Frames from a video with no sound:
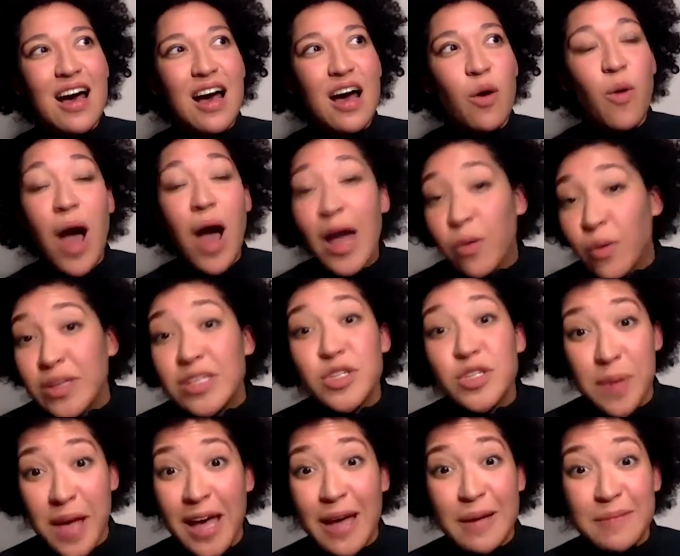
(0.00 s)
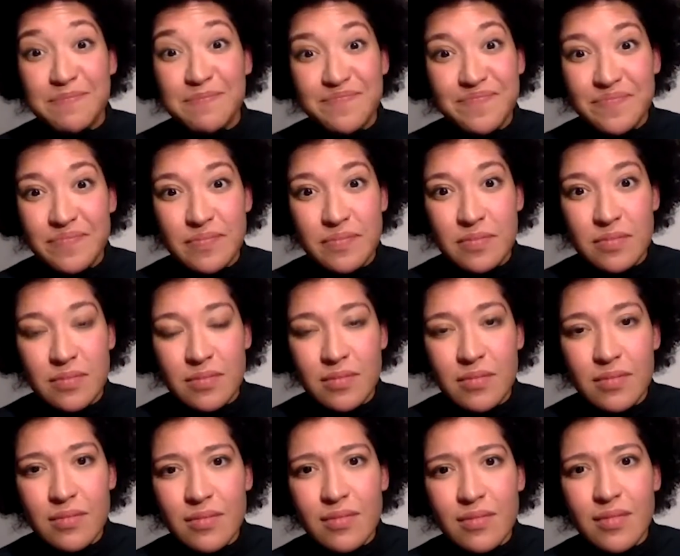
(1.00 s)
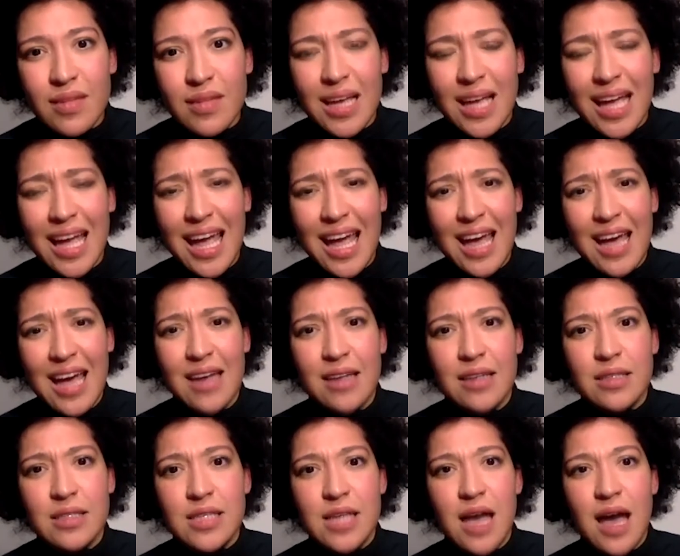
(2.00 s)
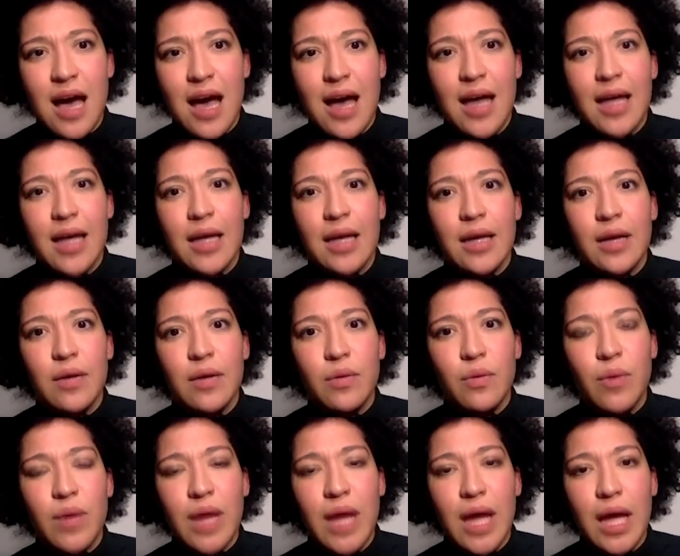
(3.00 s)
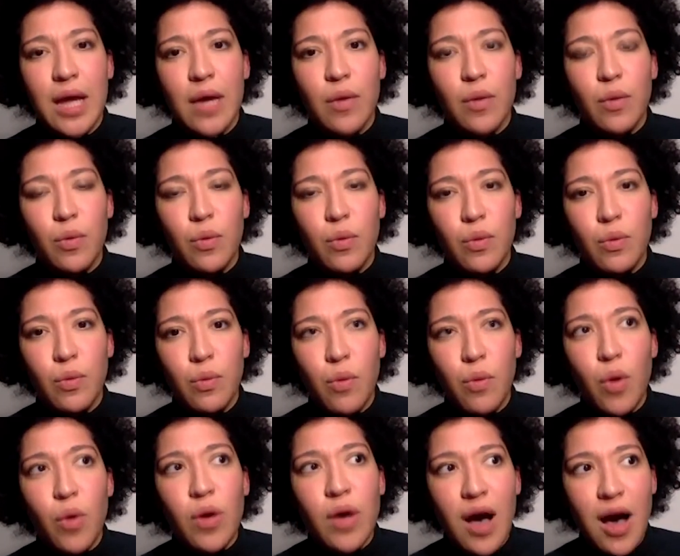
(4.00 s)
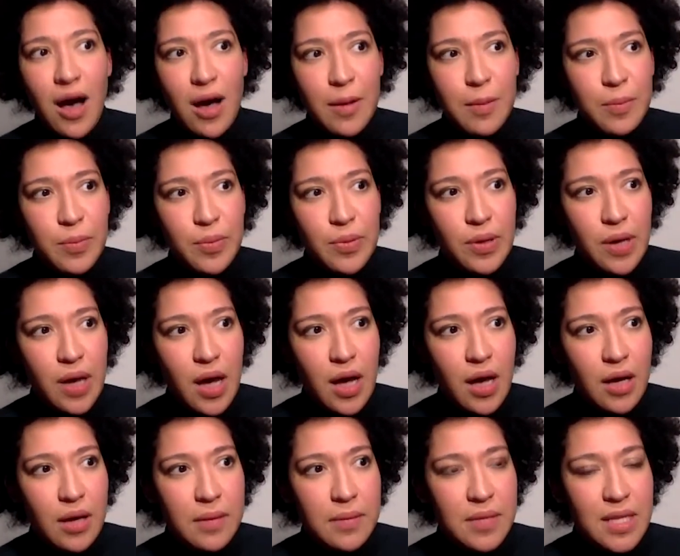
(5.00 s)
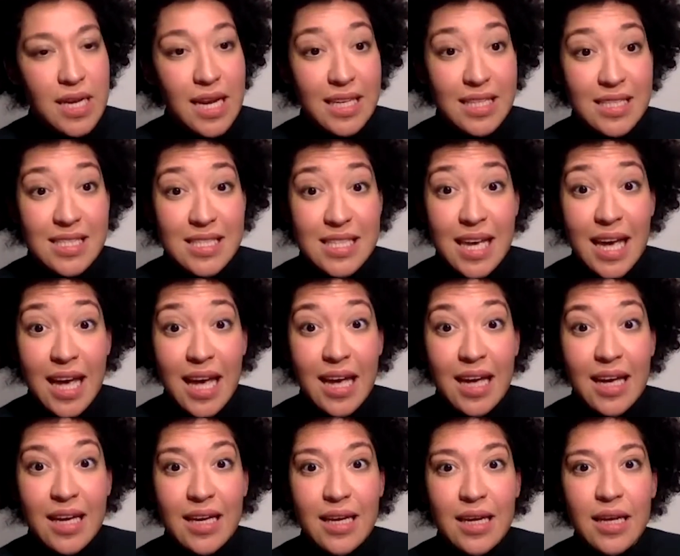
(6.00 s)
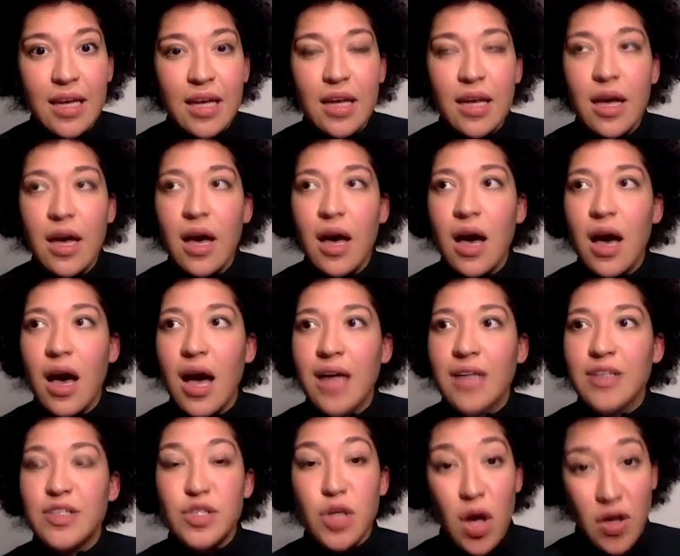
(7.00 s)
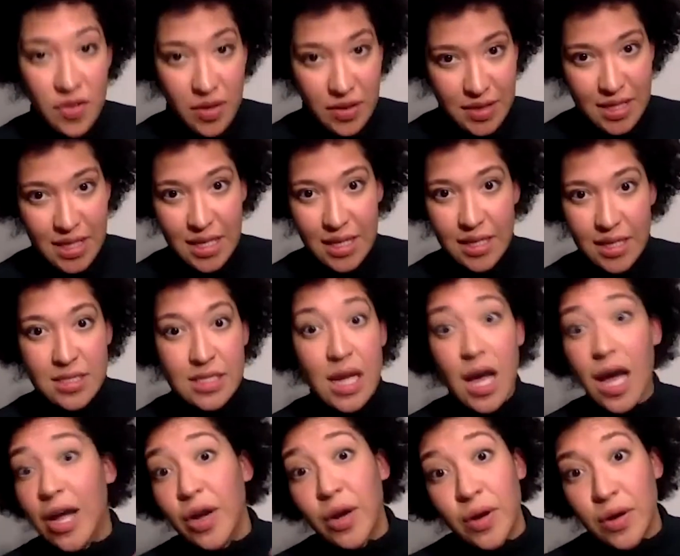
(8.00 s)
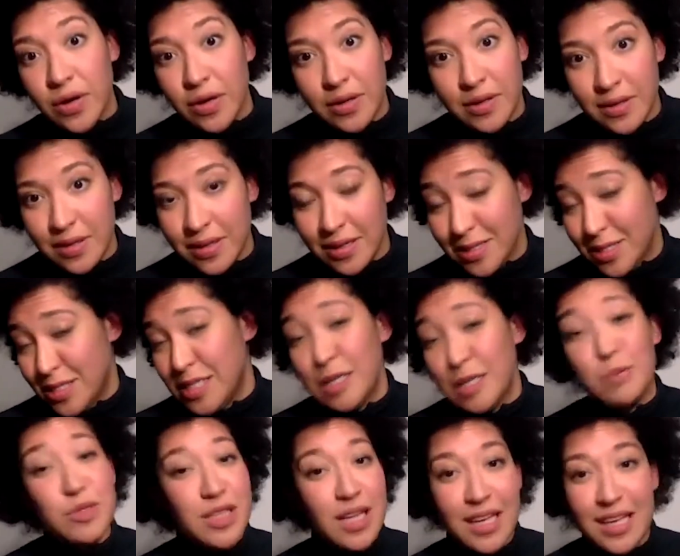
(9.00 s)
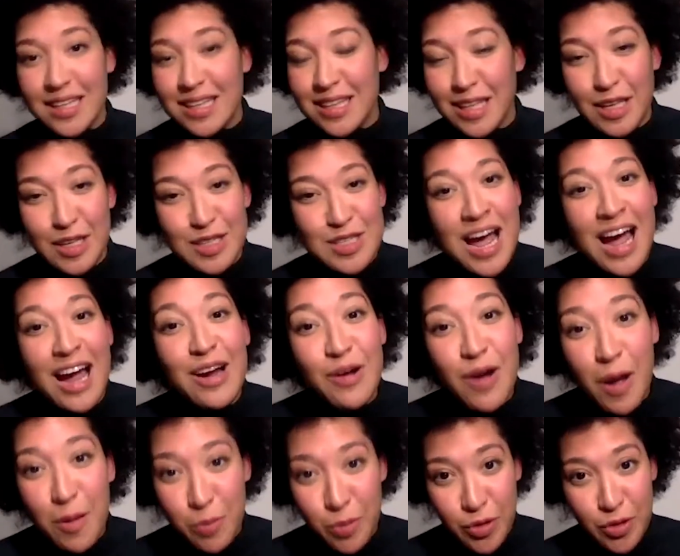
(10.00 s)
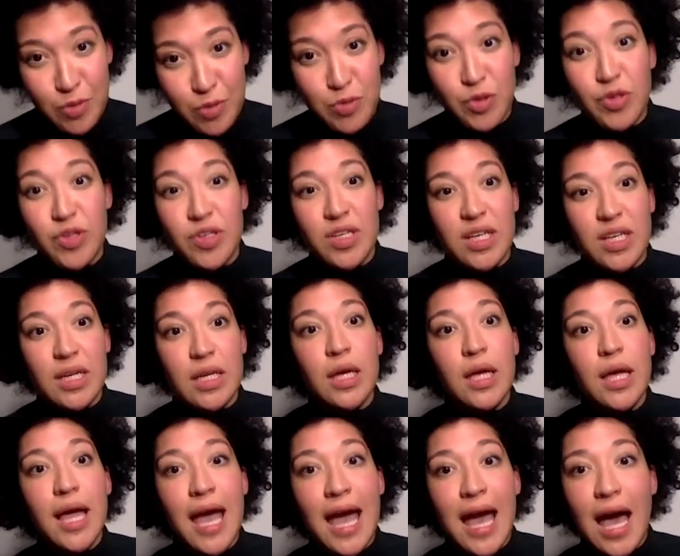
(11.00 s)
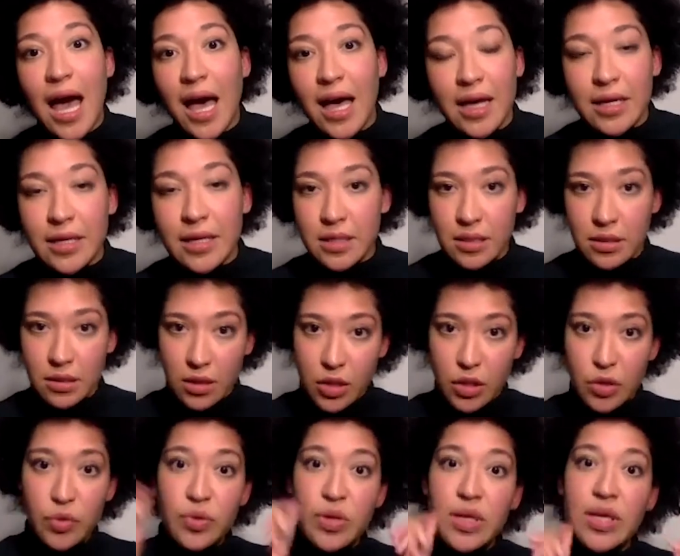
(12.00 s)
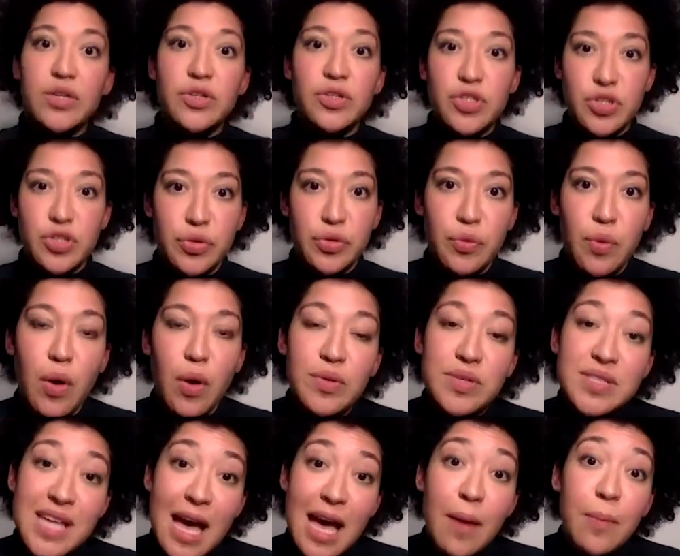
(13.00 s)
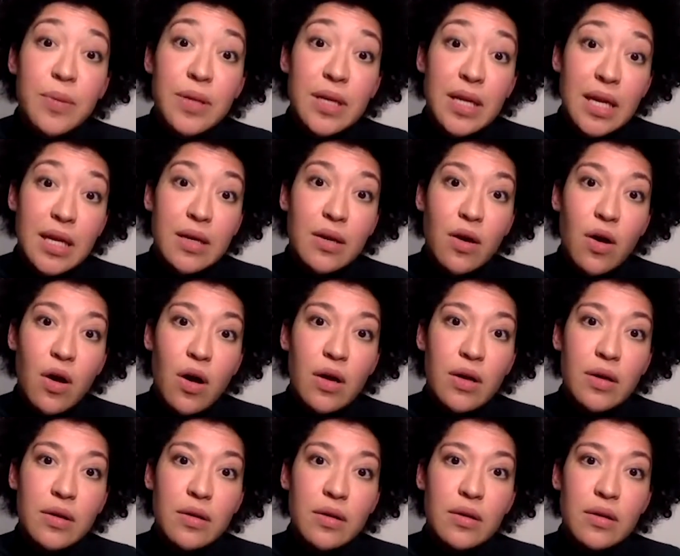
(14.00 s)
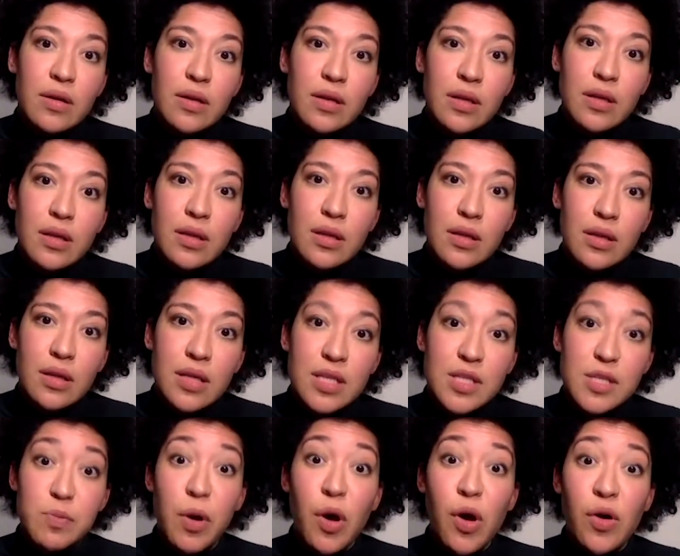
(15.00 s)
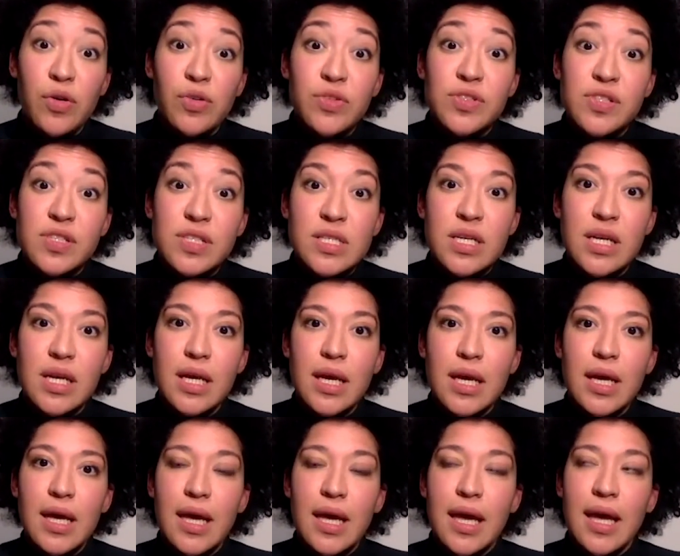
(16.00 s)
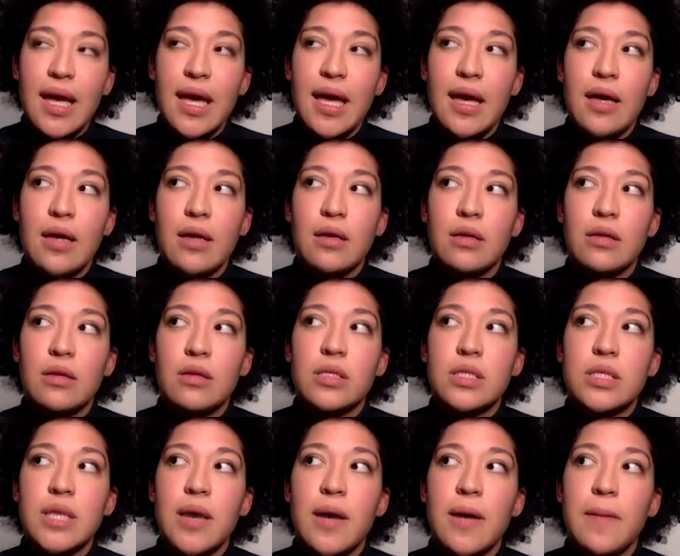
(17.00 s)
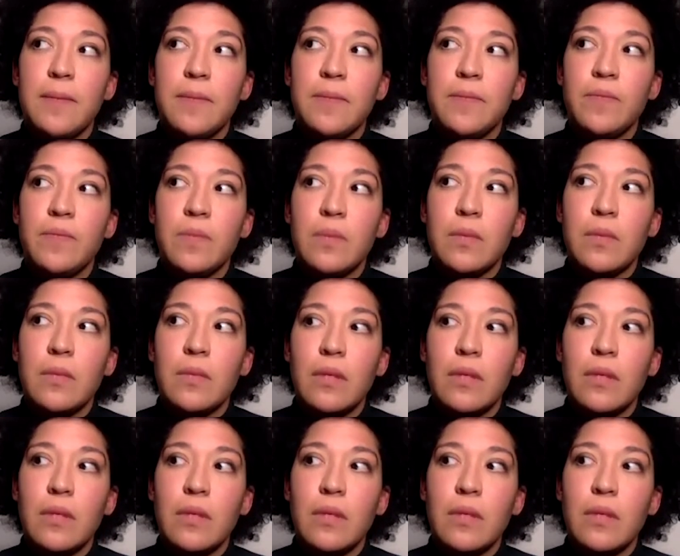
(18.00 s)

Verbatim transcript: I went to bed. And I, when I woke up um, the next day, I saw that the entire, it seemed like the entire opera community had clued into what was happening on this post. And um,